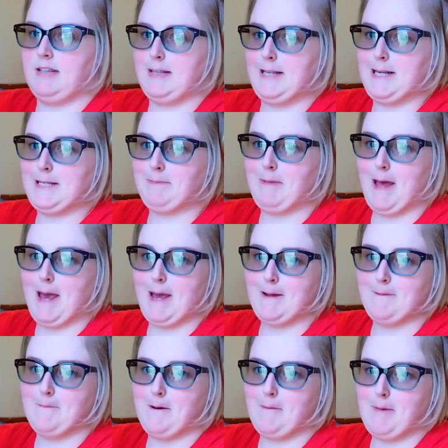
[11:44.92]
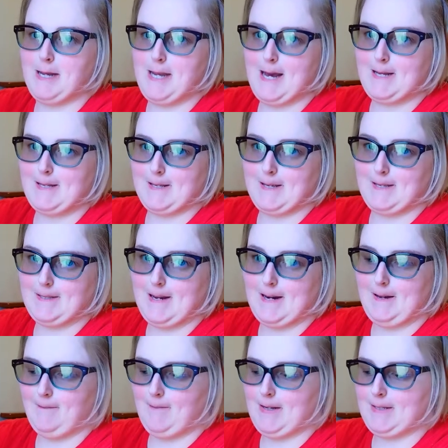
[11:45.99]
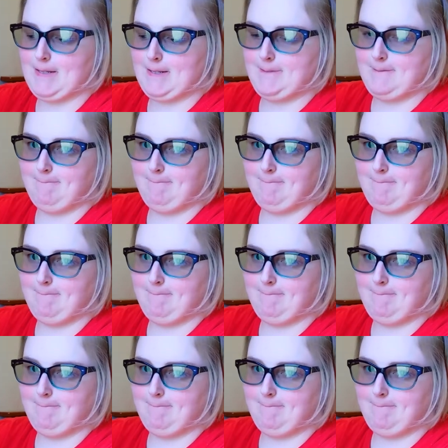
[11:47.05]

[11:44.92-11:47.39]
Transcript: display it on my desk because I love it